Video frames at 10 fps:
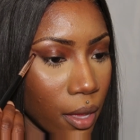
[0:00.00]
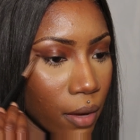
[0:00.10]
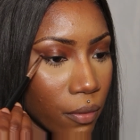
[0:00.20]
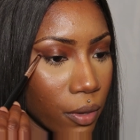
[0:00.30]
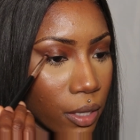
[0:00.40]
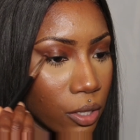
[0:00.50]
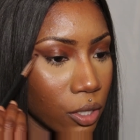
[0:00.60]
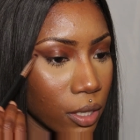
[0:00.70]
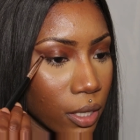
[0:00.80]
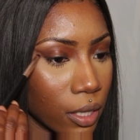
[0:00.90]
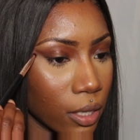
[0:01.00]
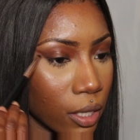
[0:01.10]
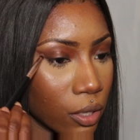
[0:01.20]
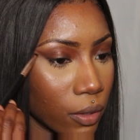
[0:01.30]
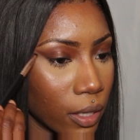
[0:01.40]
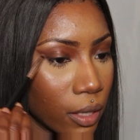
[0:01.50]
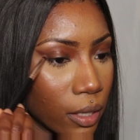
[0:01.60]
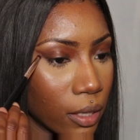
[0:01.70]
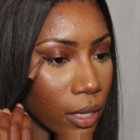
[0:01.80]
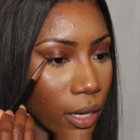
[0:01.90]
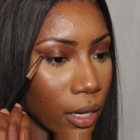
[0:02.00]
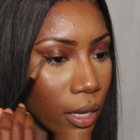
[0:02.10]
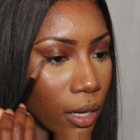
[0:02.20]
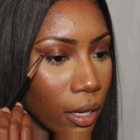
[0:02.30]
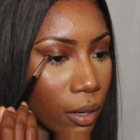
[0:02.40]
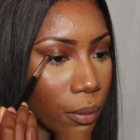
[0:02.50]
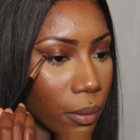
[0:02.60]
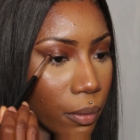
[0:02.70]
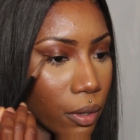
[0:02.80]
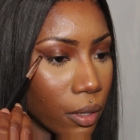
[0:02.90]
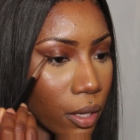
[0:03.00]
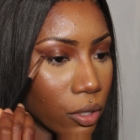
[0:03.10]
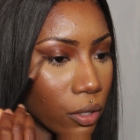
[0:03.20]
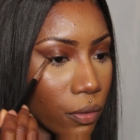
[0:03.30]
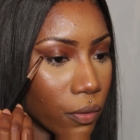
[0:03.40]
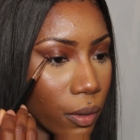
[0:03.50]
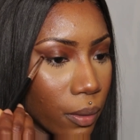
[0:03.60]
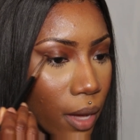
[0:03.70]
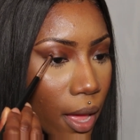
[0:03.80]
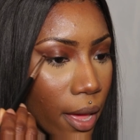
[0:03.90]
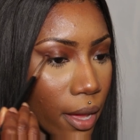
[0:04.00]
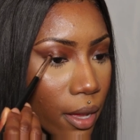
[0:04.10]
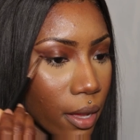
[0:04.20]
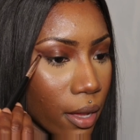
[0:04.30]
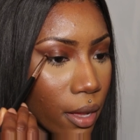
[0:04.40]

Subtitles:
everyone is just exaggerating this technique a little bit, because I just feel like